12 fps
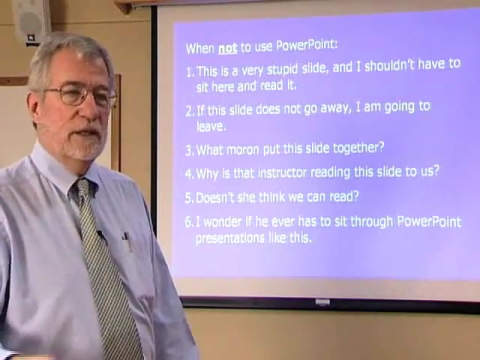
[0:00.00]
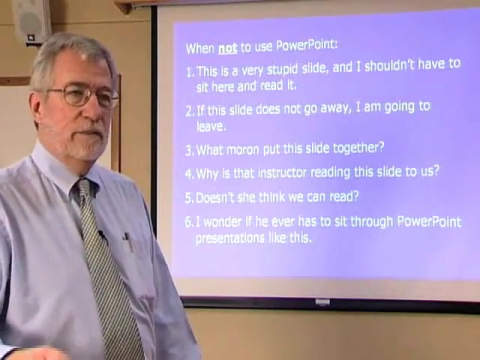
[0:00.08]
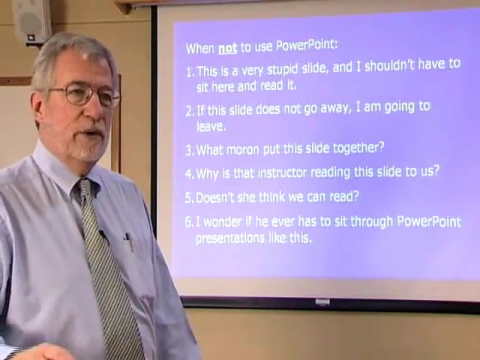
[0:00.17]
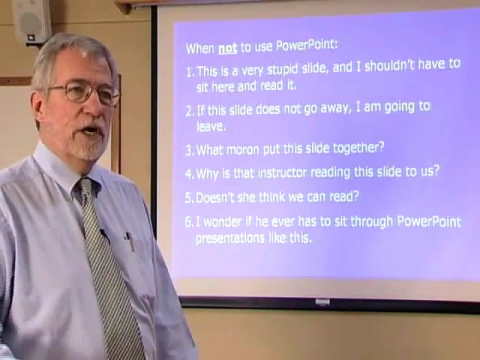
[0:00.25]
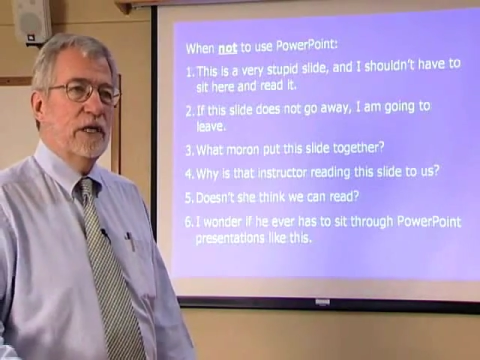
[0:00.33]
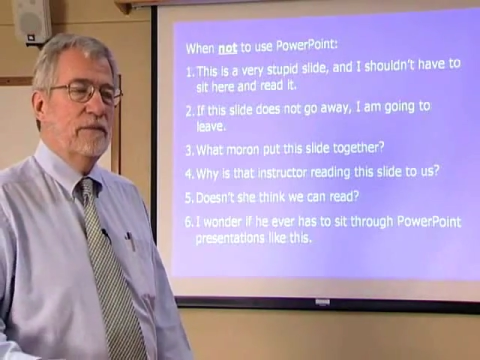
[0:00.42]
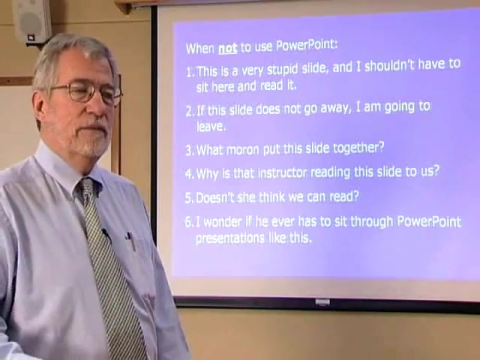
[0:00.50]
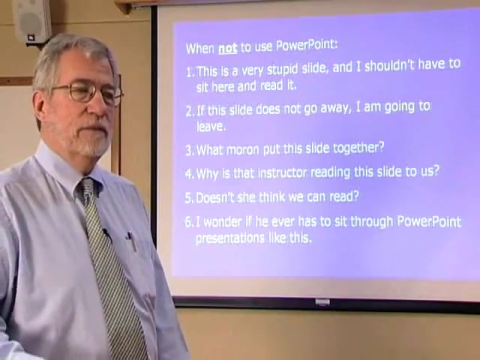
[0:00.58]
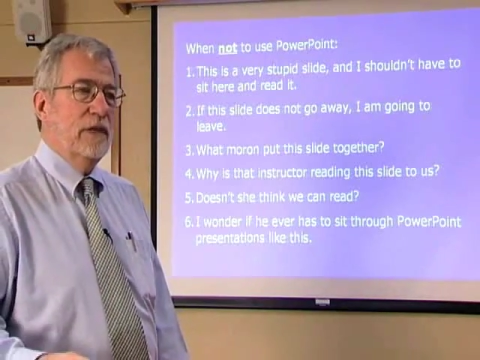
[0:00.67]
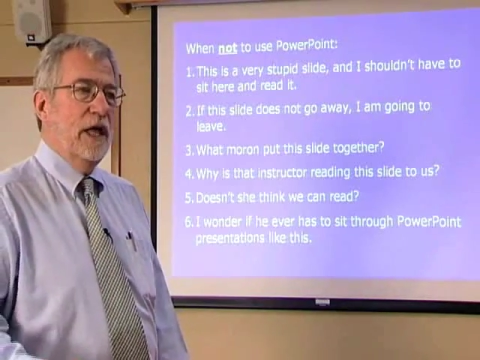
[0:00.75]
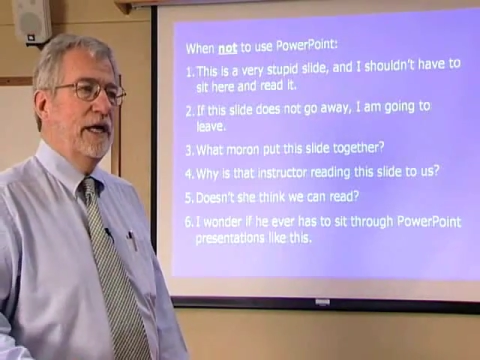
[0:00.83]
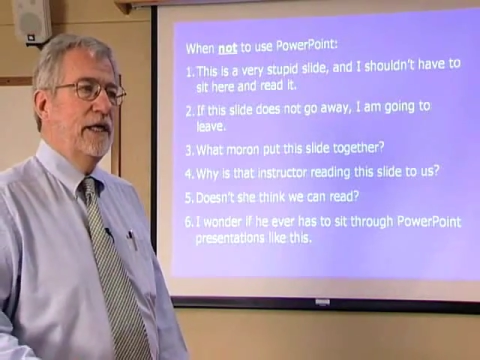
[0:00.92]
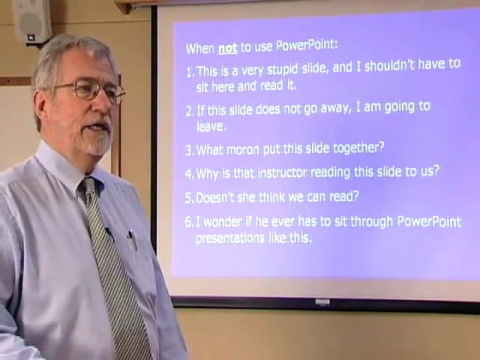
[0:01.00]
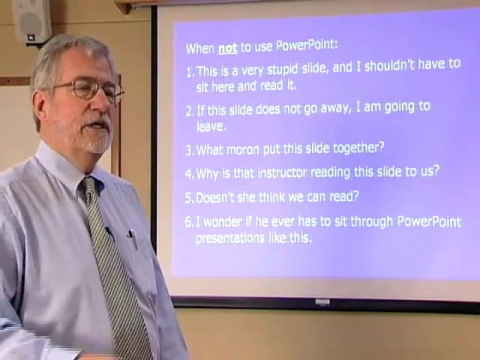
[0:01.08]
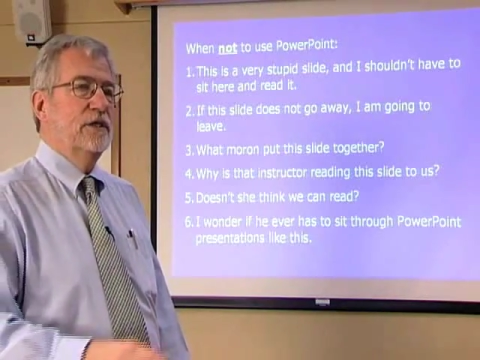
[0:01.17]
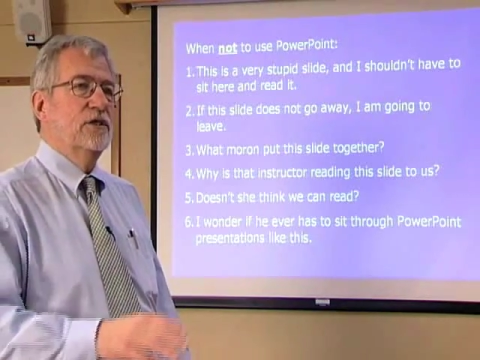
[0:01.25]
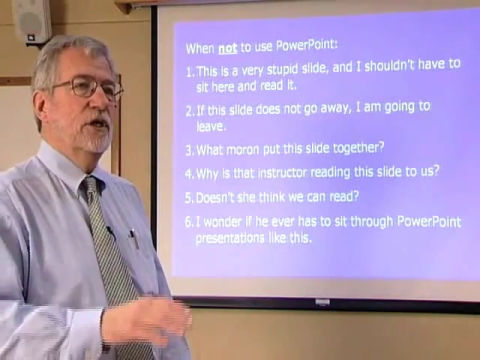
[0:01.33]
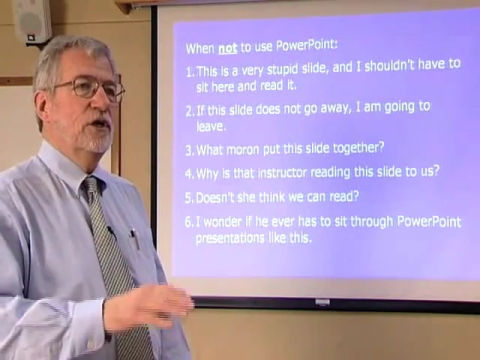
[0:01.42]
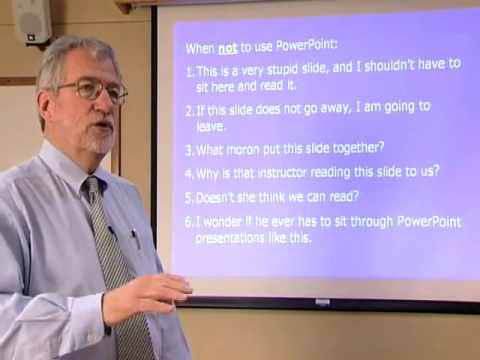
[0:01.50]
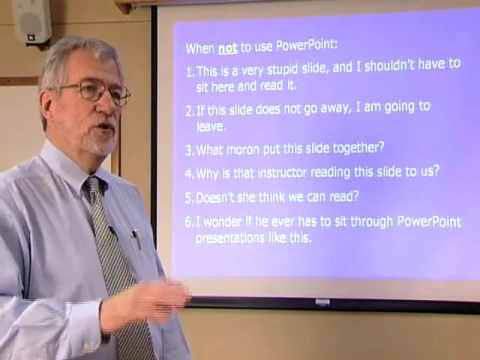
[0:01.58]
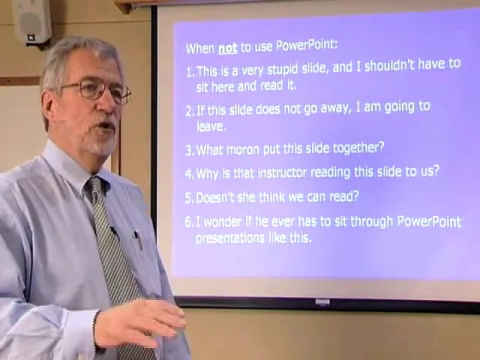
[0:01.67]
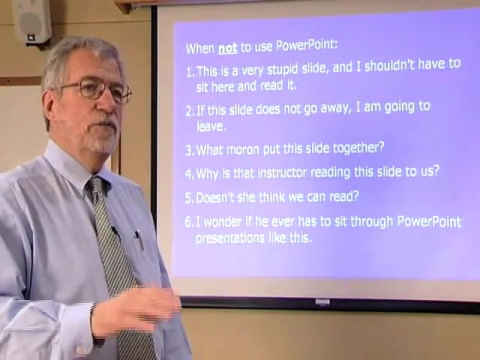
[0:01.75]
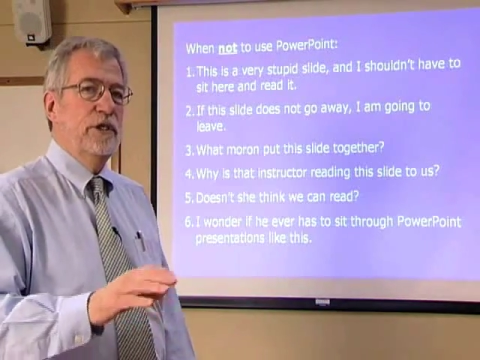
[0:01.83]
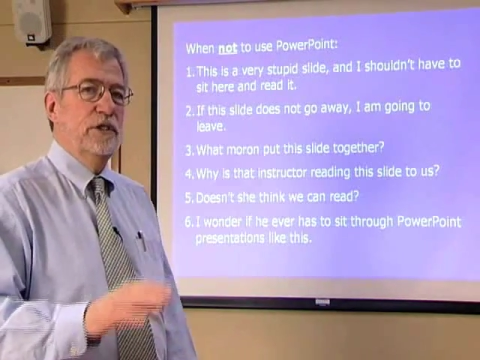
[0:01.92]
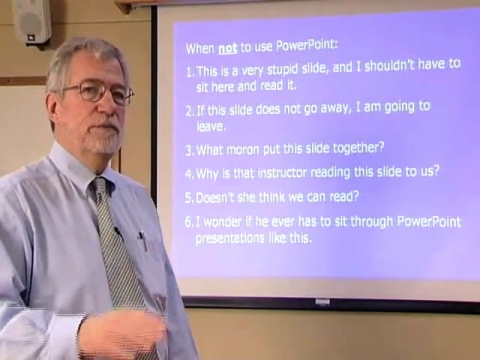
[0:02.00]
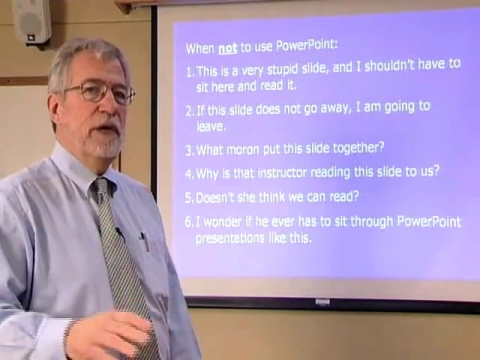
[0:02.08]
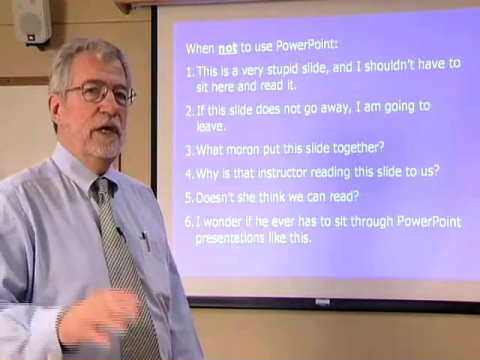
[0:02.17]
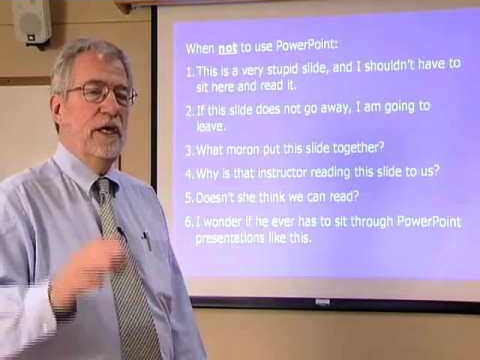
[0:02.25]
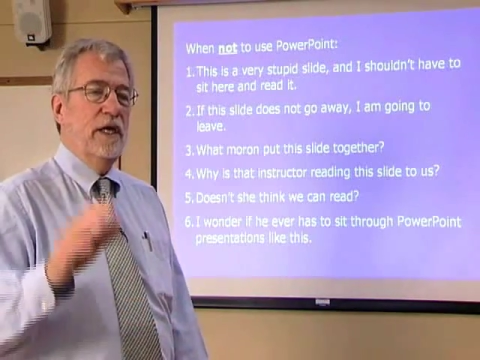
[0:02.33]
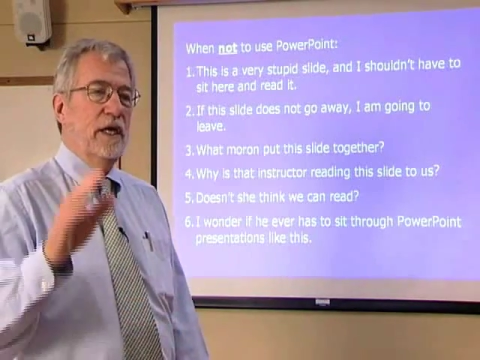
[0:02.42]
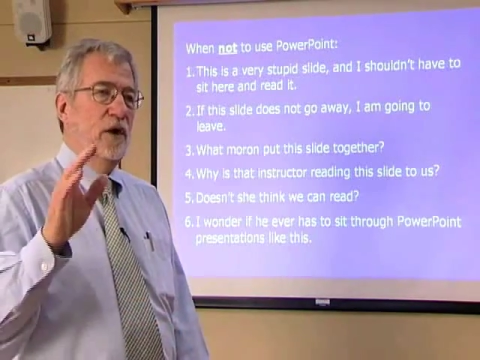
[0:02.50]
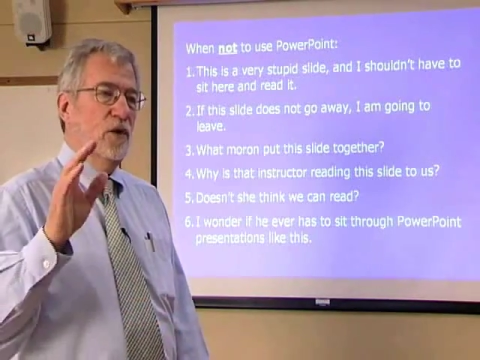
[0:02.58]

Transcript: and the bottom line is nobody is paying